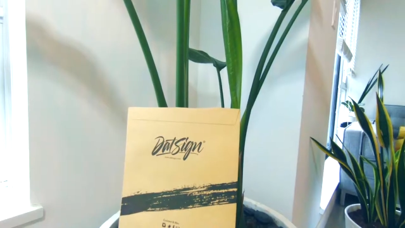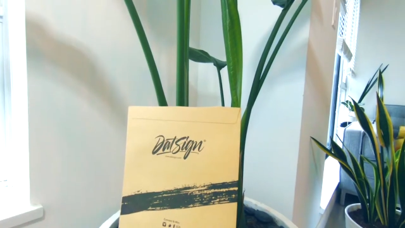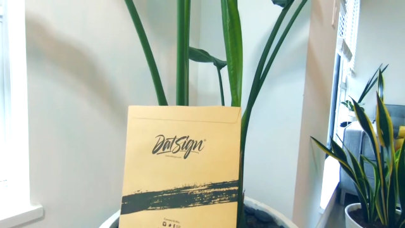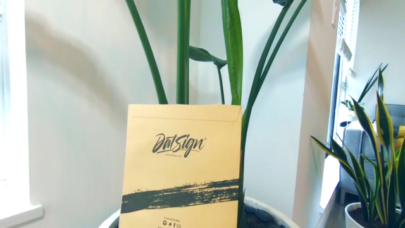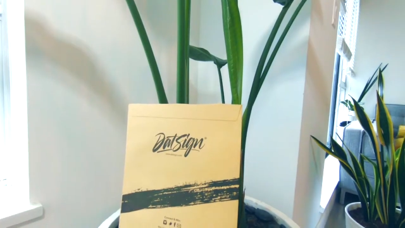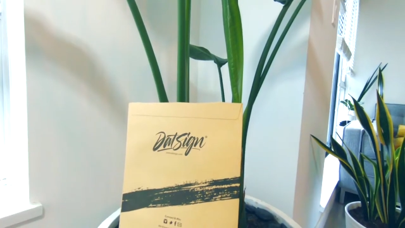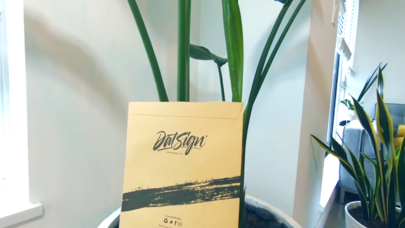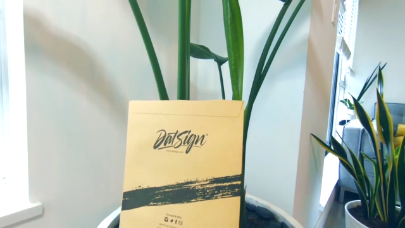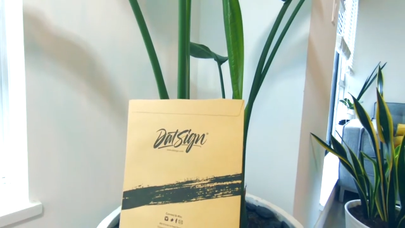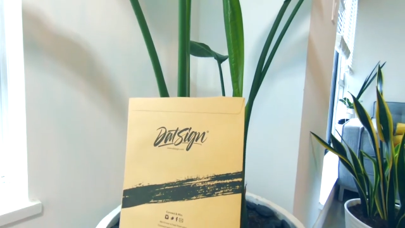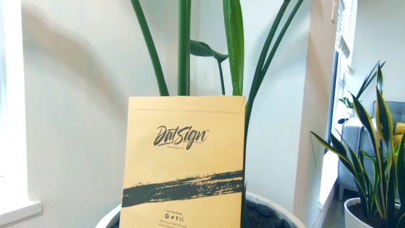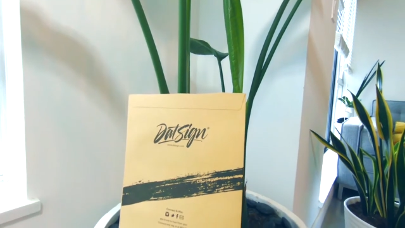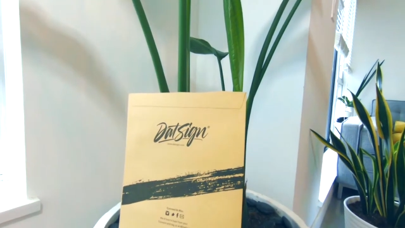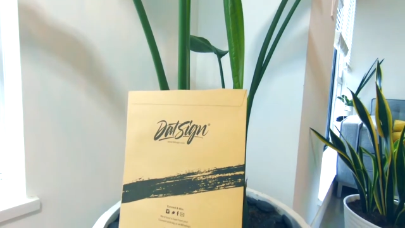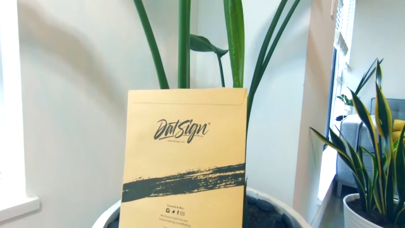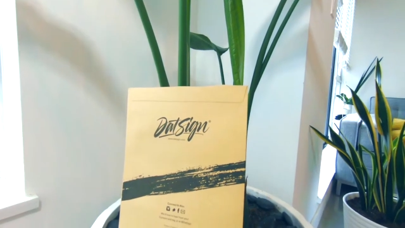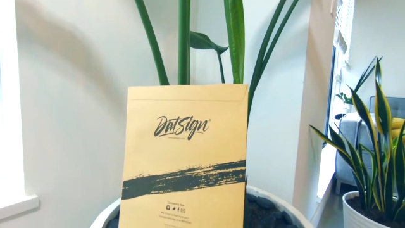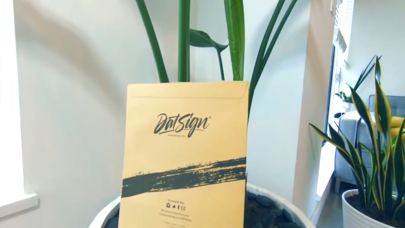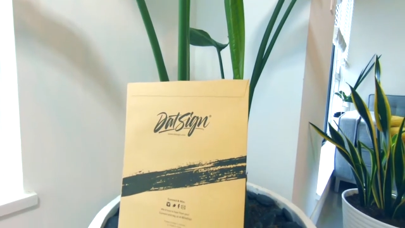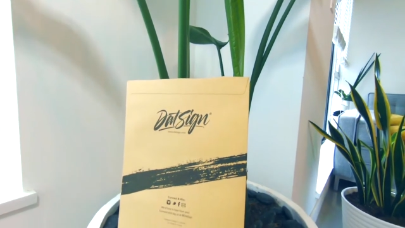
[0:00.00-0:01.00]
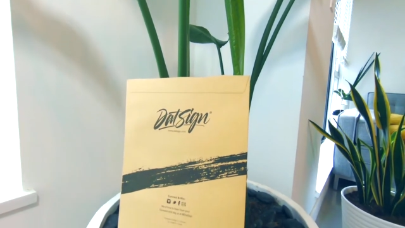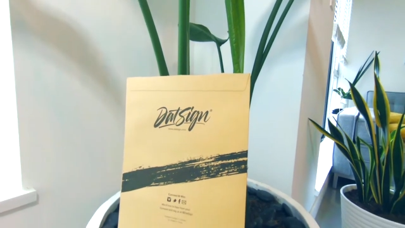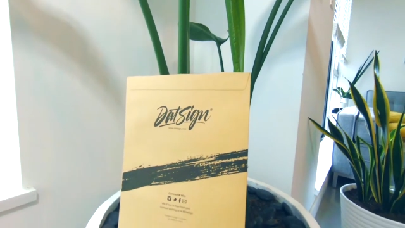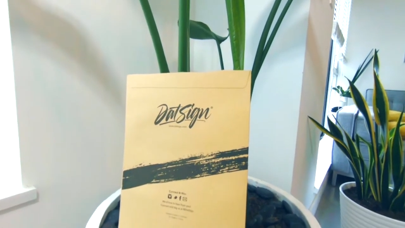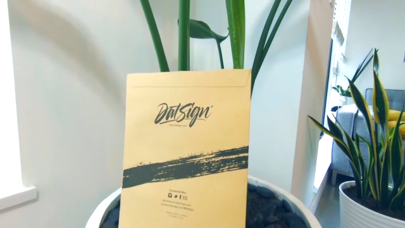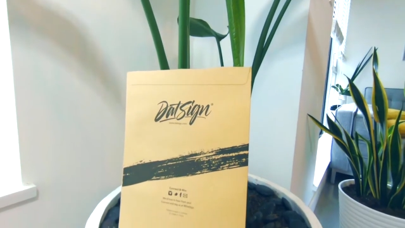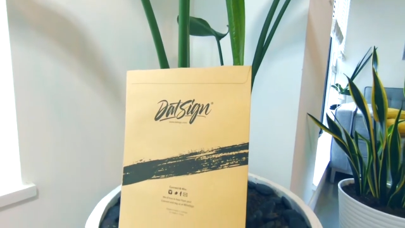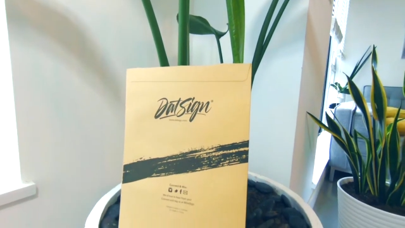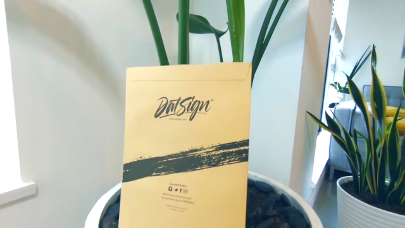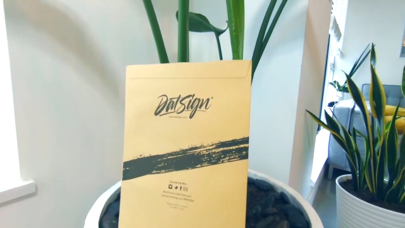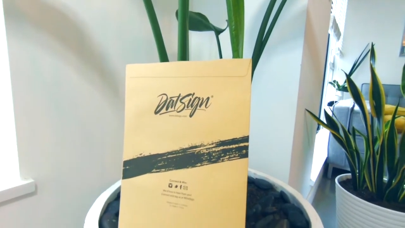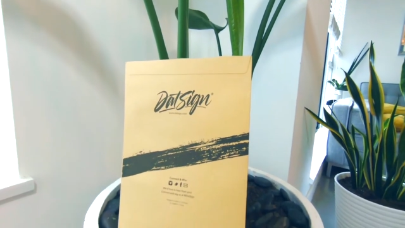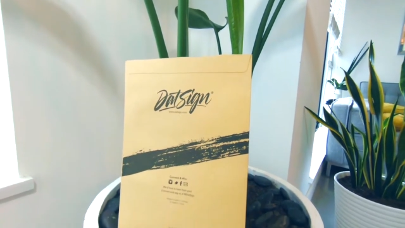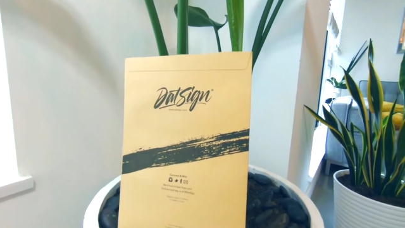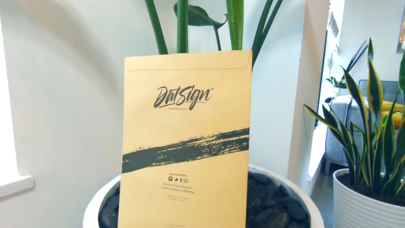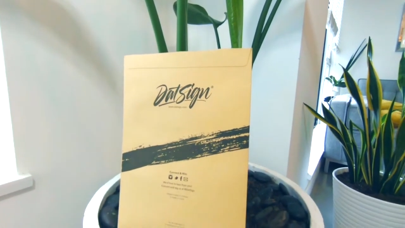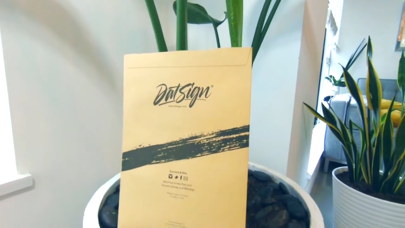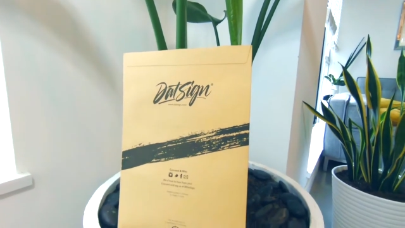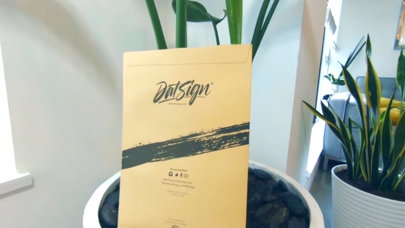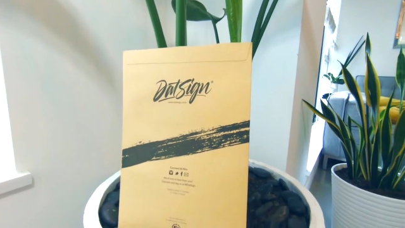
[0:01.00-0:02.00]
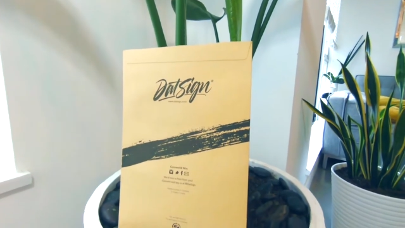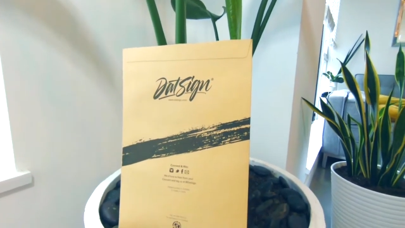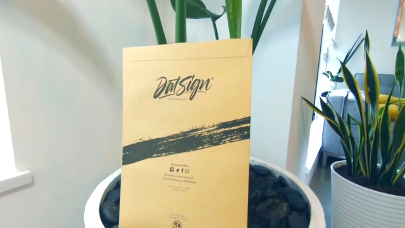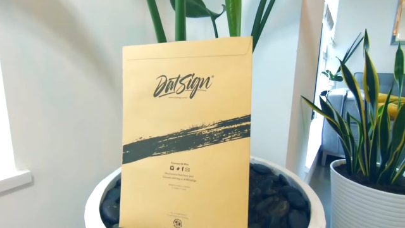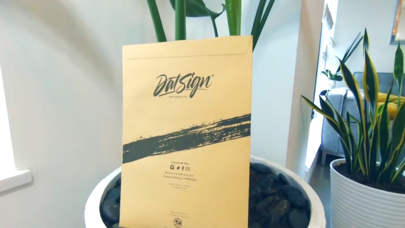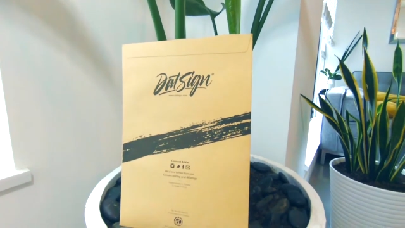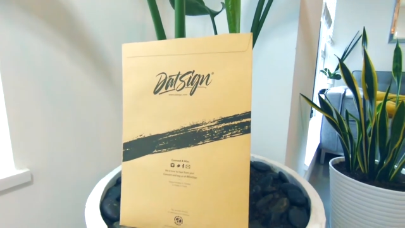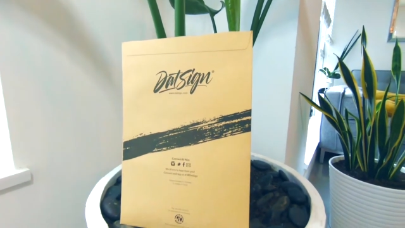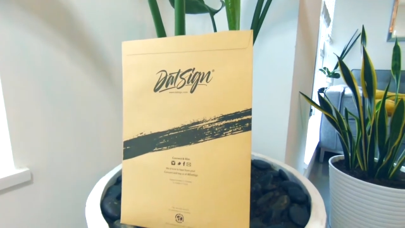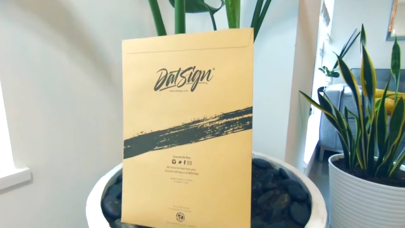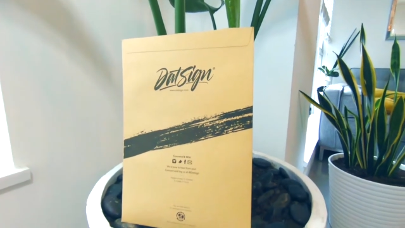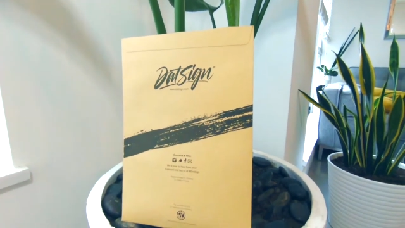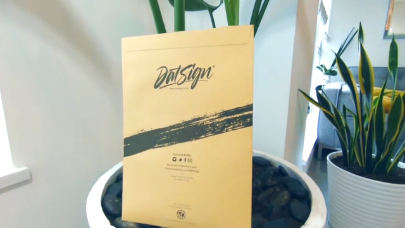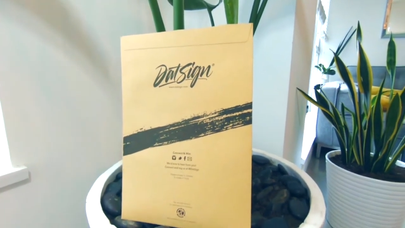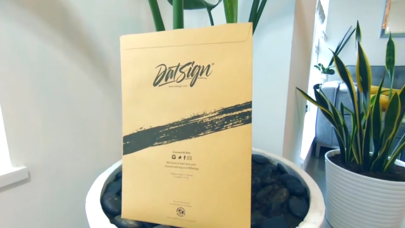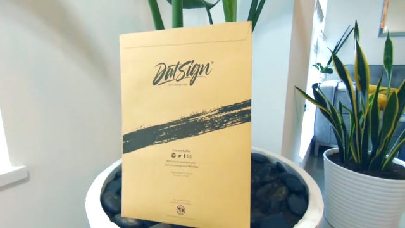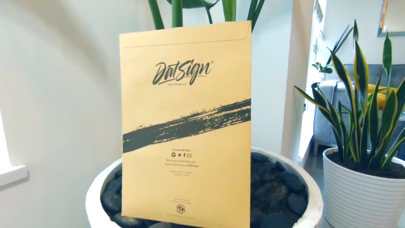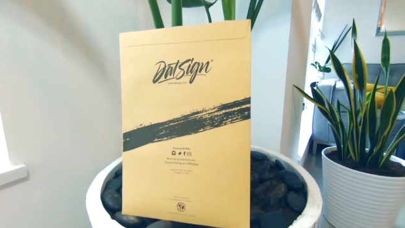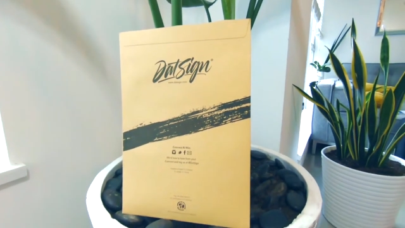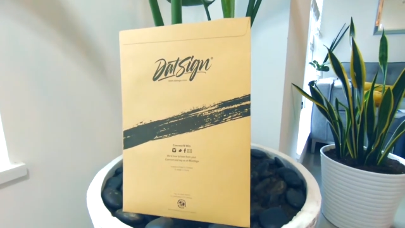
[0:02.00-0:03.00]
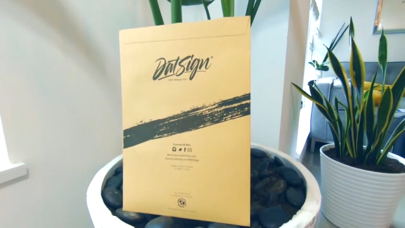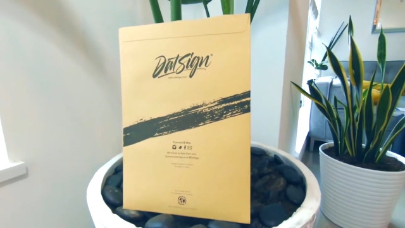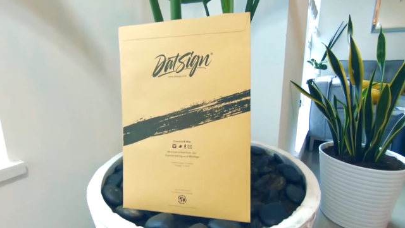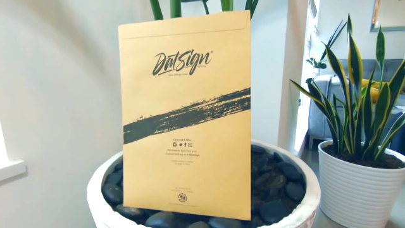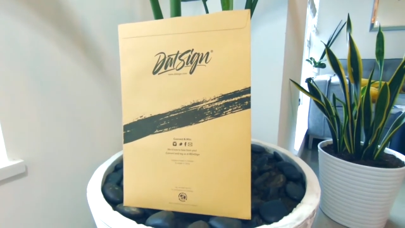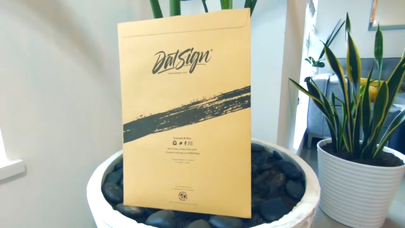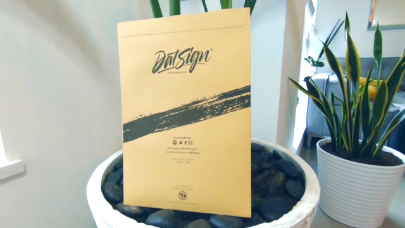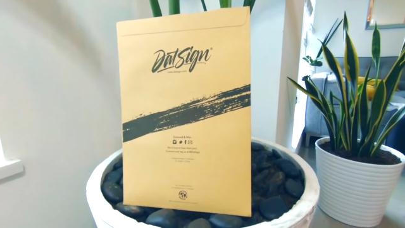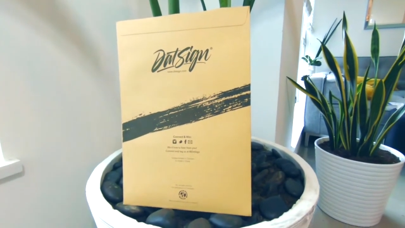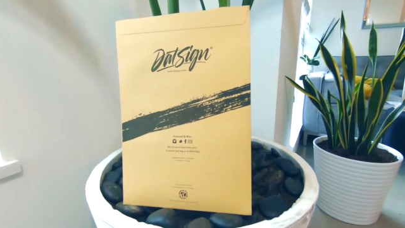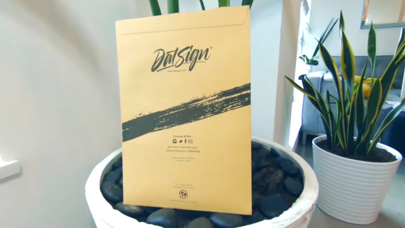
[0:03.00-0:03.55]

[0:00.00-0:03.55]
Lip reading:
[unreadable: no face in view]